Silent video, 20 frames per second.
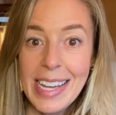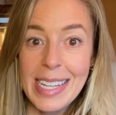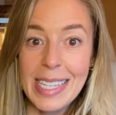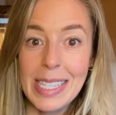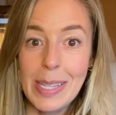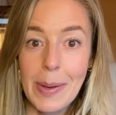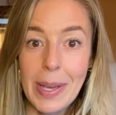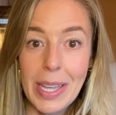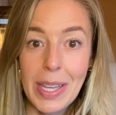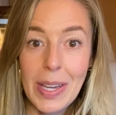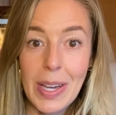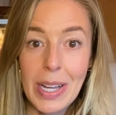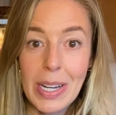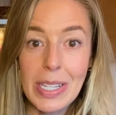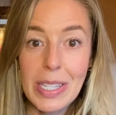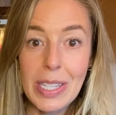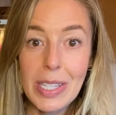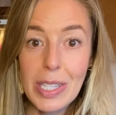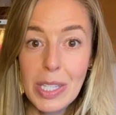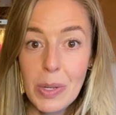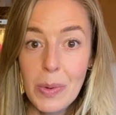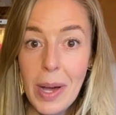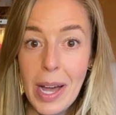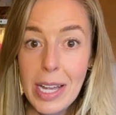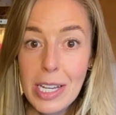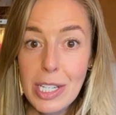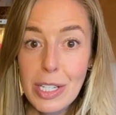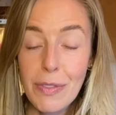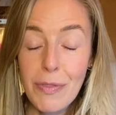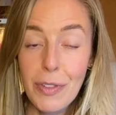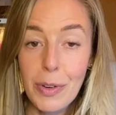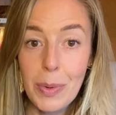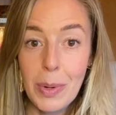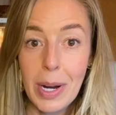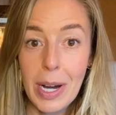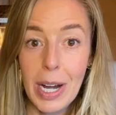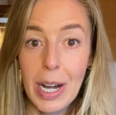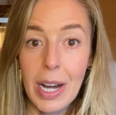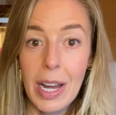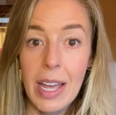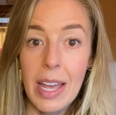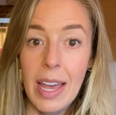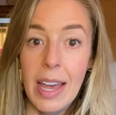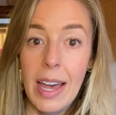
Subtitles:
So I cooked the squash for